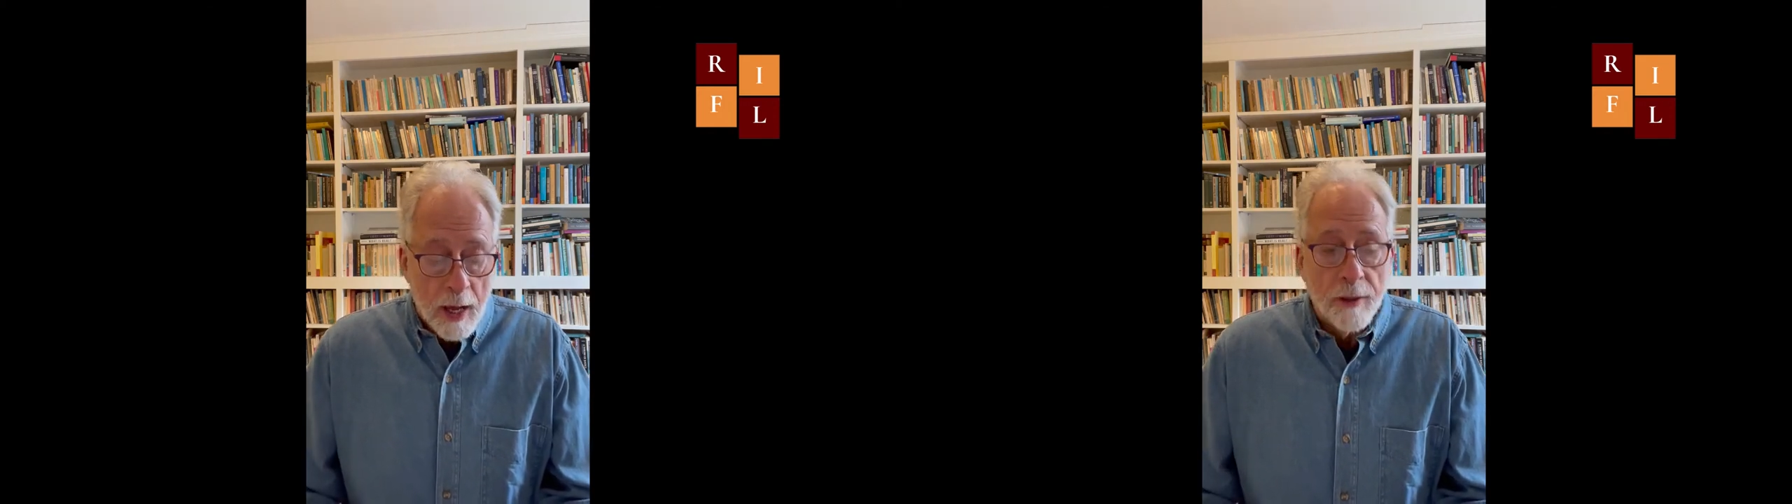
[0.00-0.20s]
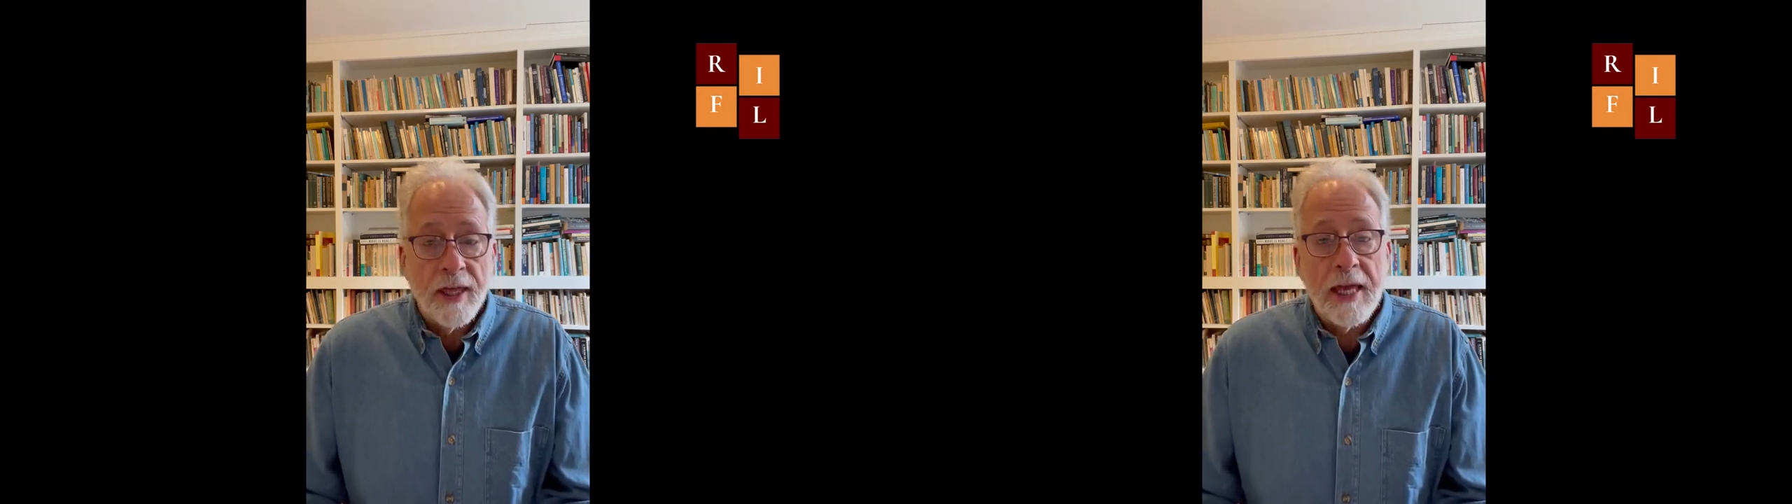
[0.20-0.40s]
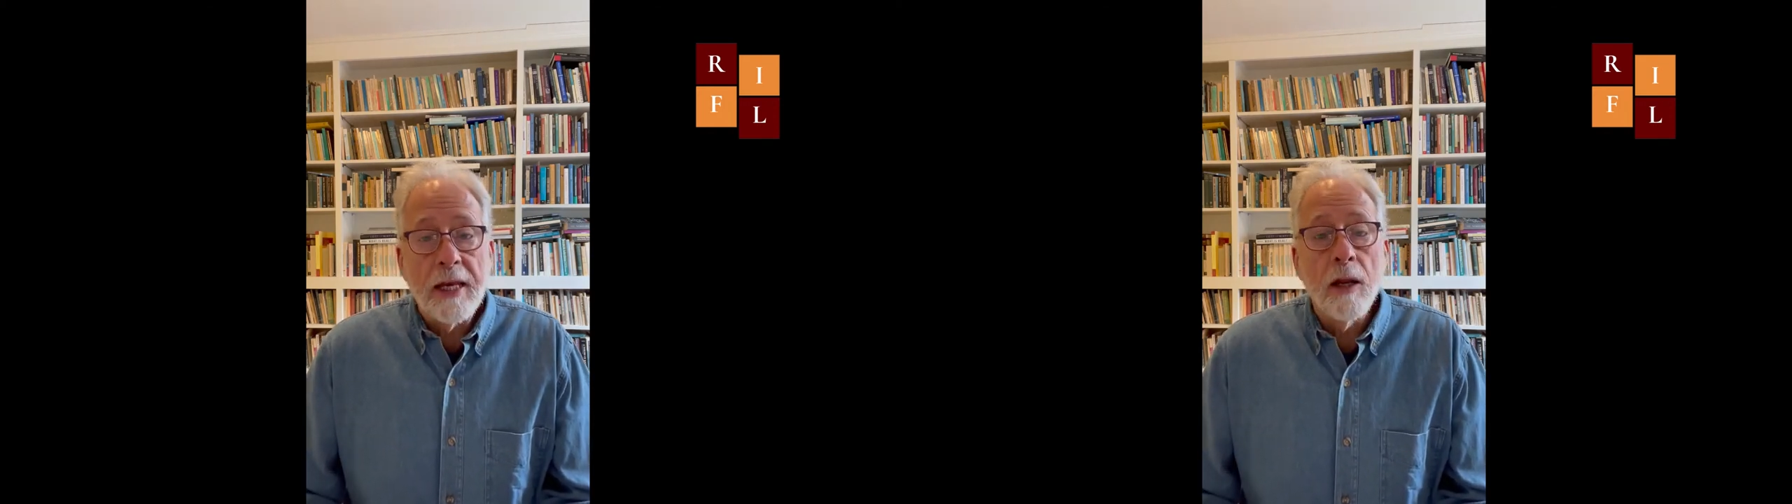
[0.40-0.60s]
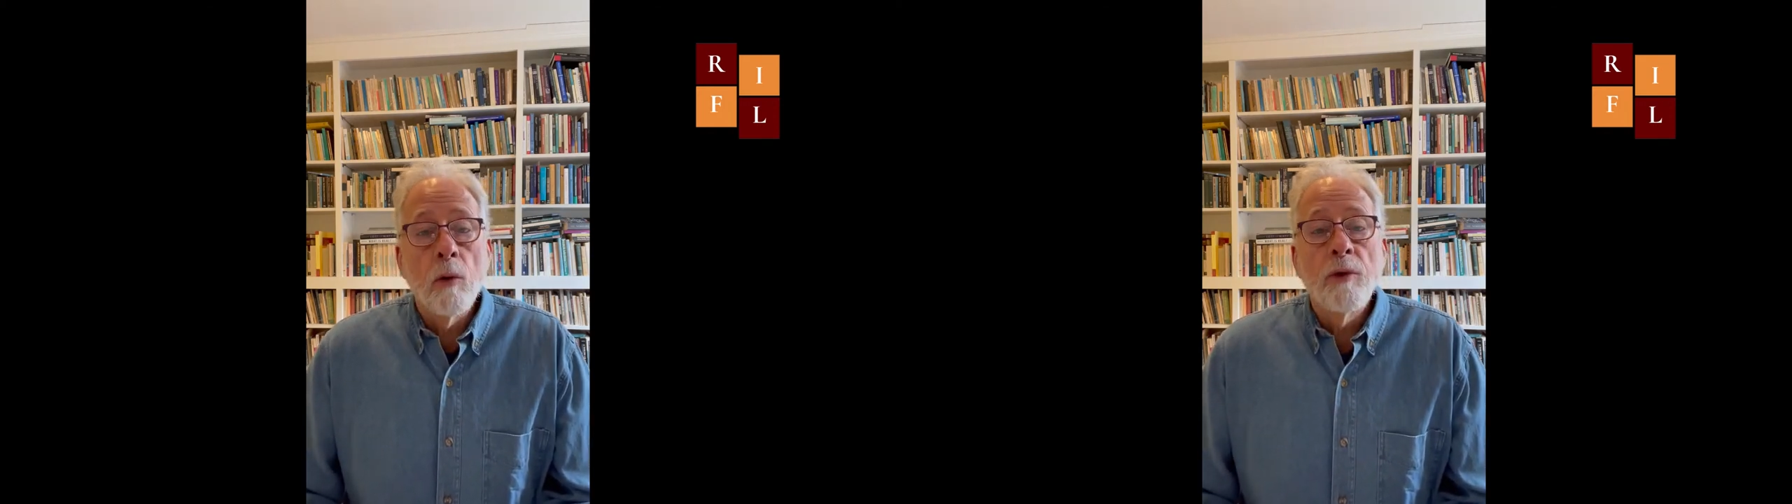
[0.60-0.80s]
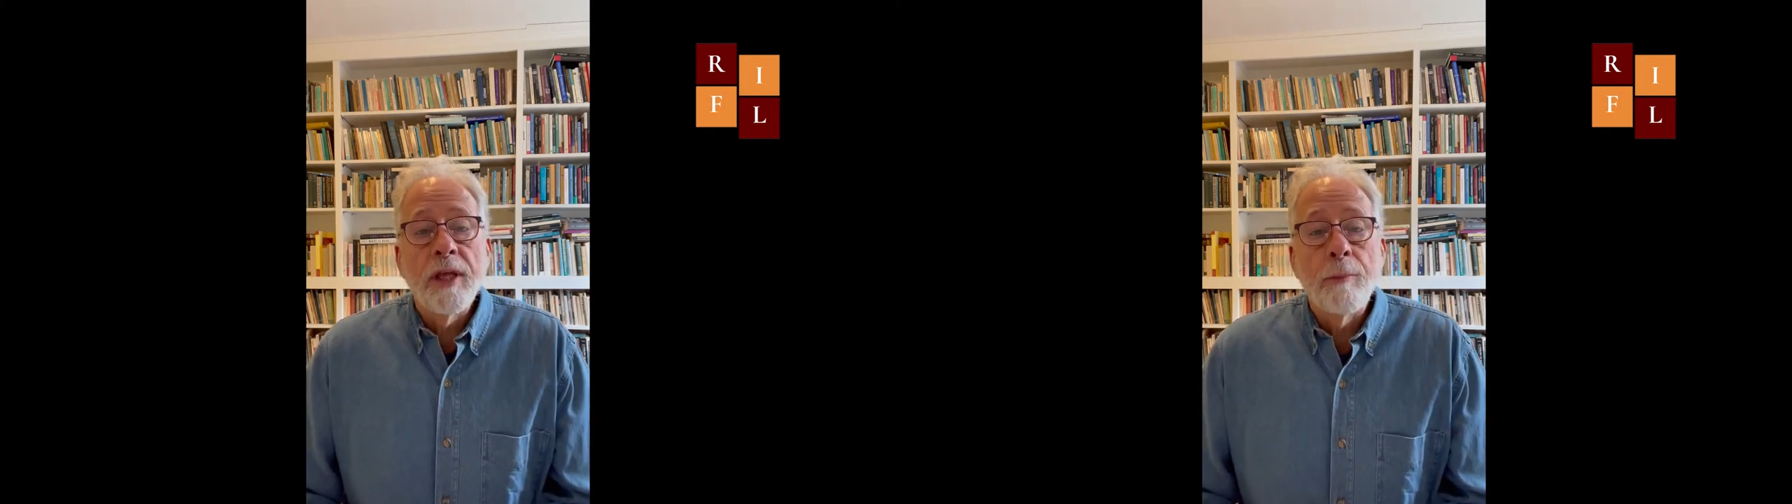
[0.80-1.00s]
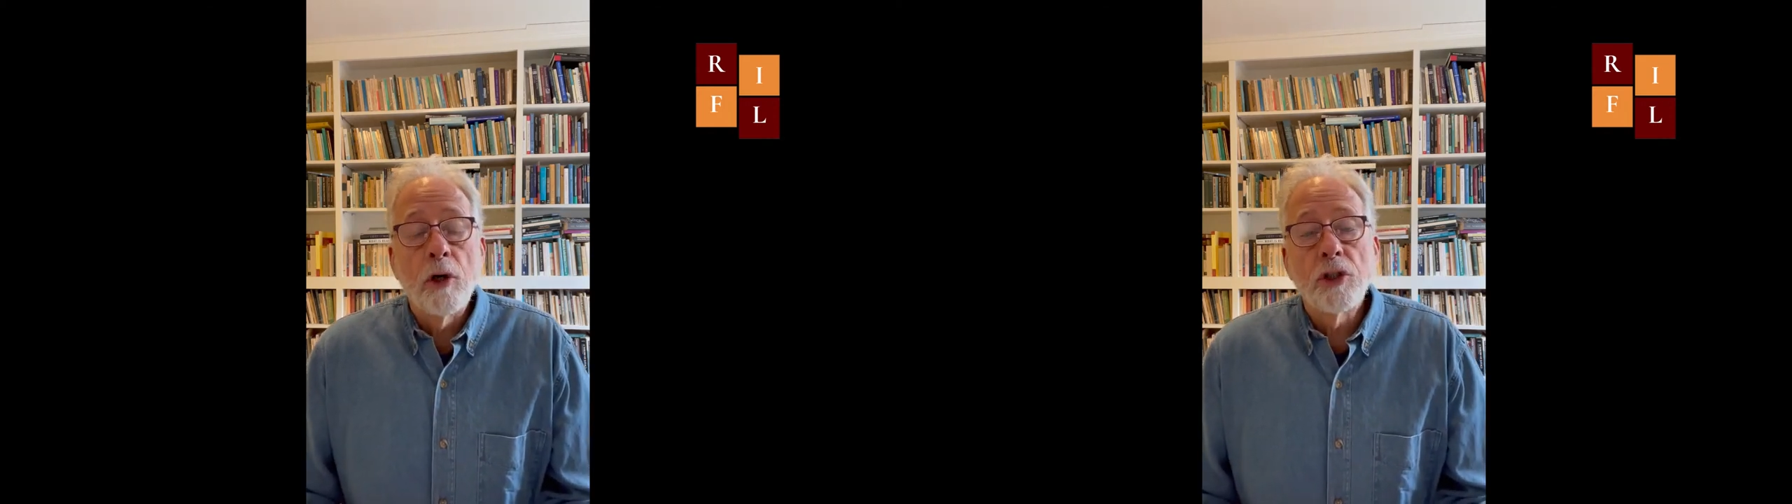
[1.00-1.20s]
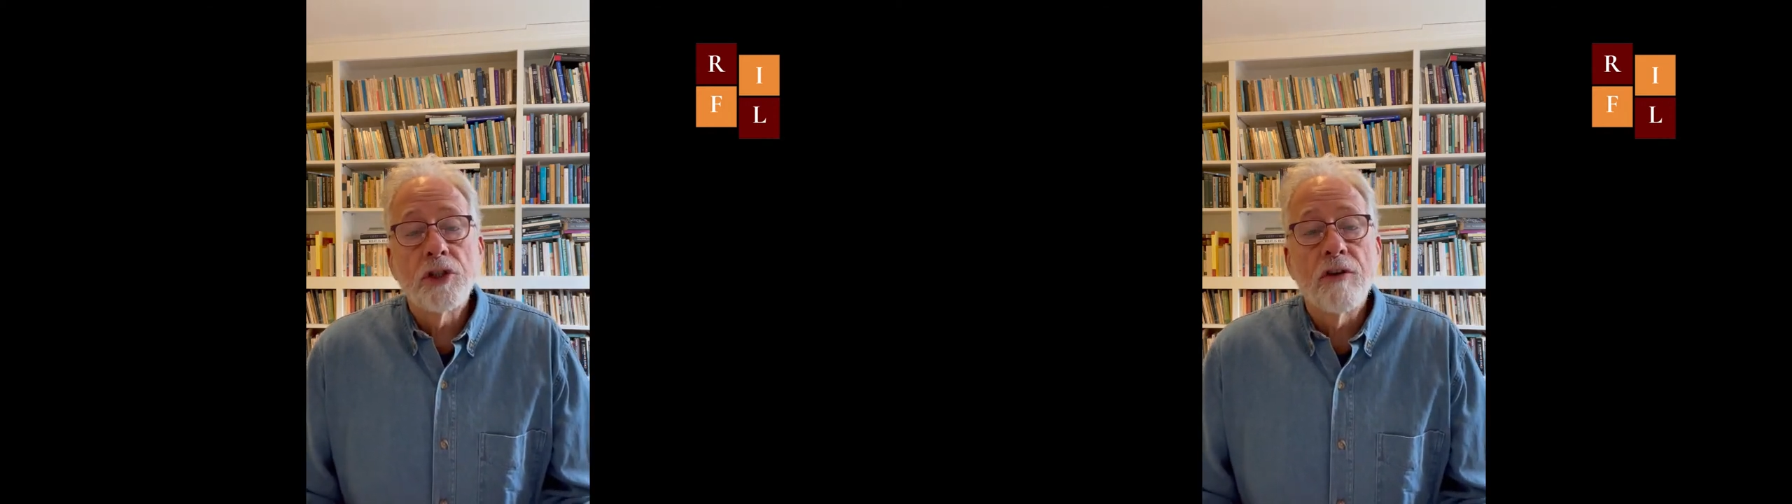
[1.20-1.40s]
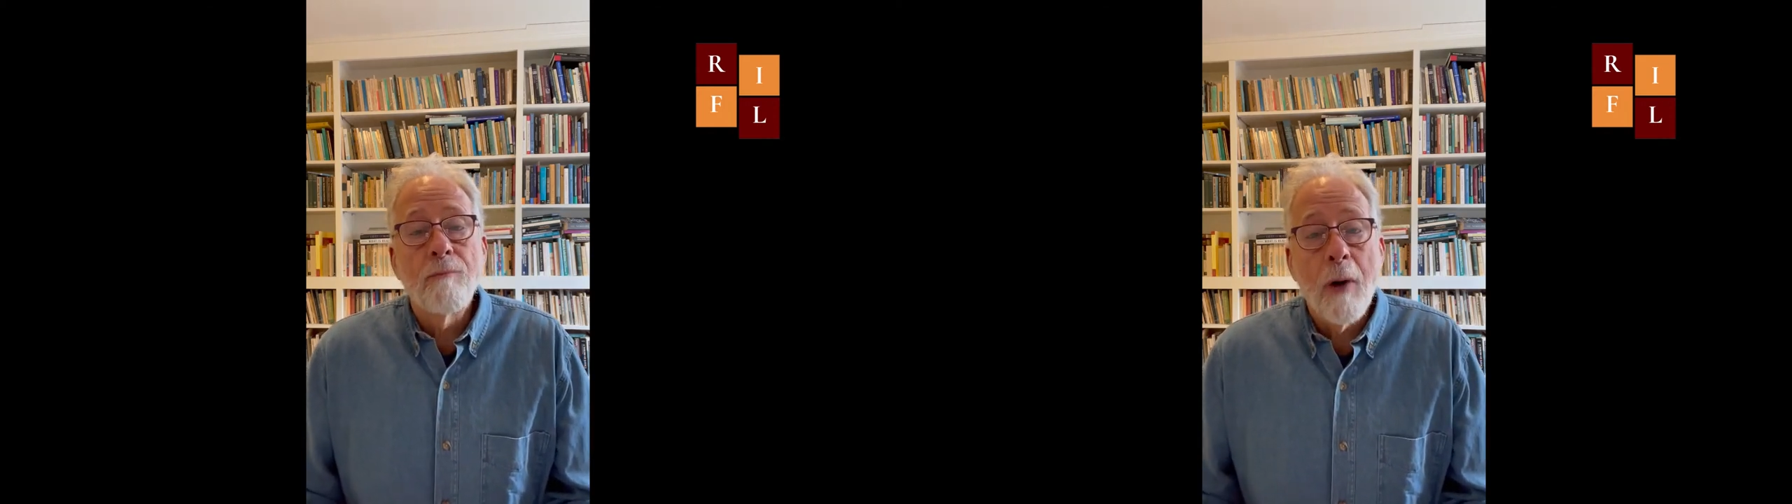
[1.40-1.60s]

Then, with the emergence of